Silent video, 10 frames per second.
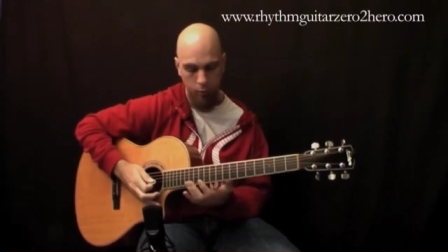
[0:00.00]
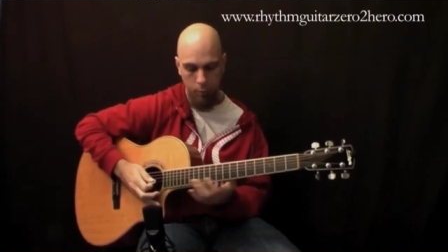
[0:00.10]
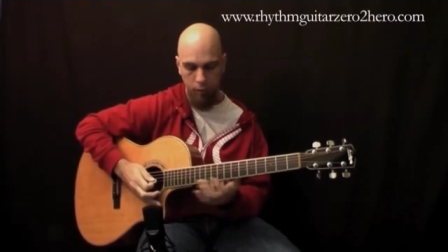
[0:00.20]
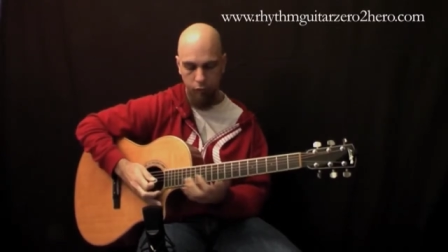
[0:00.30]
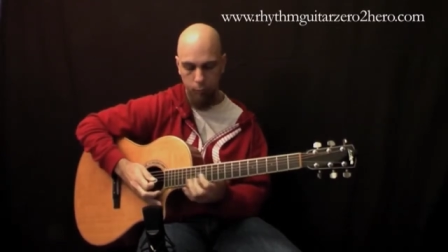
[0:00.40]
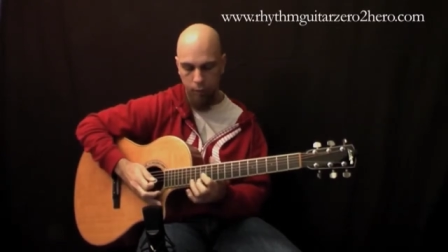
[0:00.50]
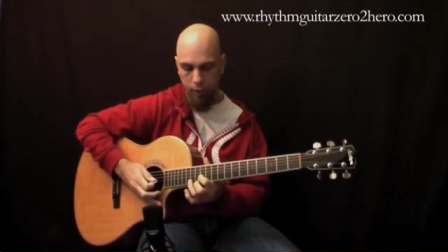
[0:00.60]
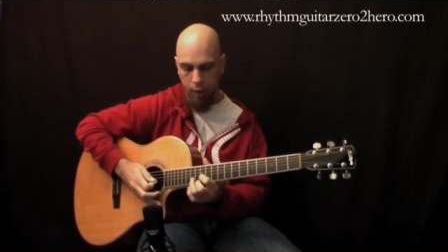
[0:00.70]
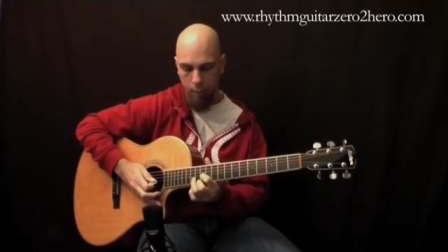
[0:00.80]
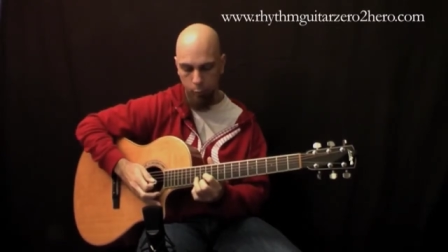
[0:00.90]
But if you're playing
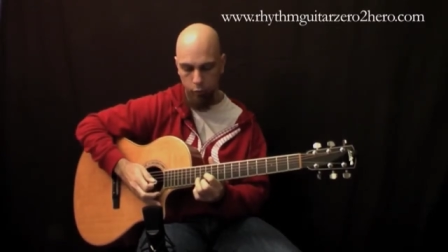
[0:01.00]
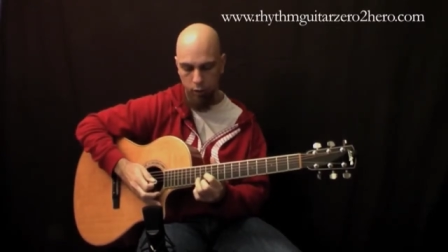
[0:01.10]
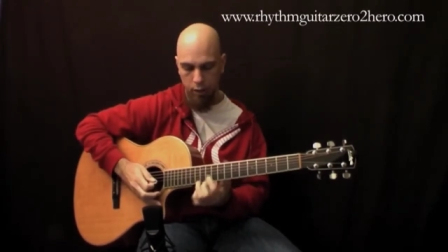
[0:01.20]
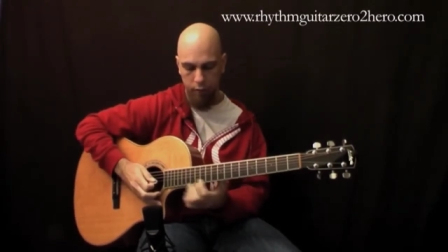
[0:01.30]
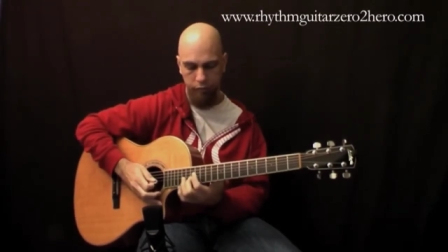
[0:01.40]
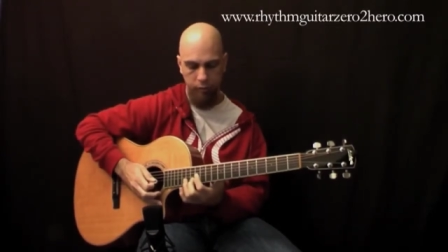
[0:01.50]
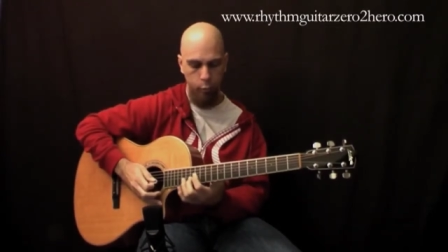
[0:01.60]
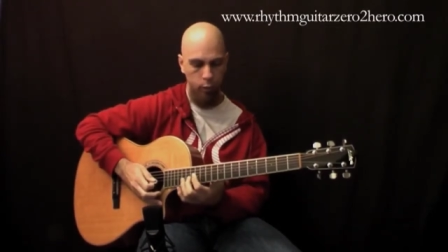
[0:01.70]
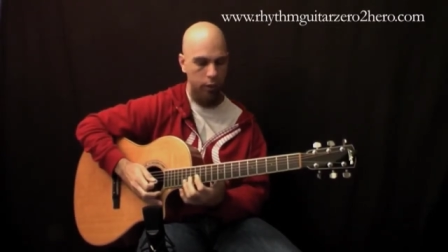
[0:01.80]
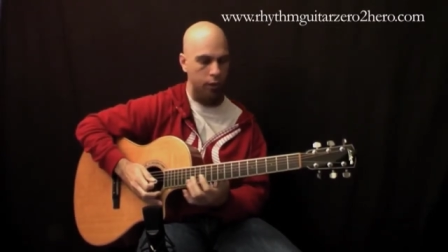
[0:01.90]
up on the neck
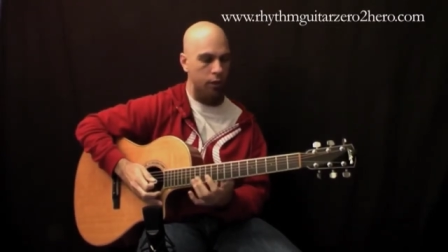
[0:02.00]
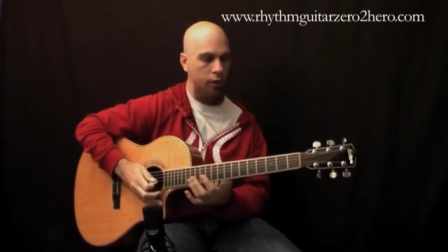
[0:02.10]
somewhere,